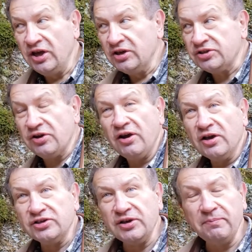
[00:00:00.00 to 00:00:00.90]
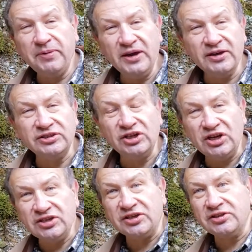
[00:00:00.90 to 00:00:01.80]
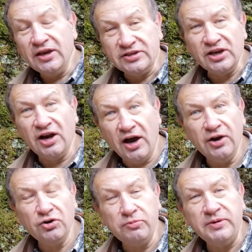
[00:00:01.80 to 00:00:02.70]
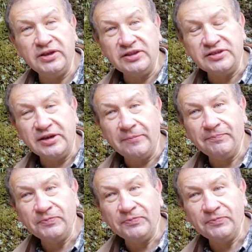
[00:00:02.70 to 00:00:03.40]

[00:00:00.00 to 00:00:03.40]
So the biggest reason is the high humidity.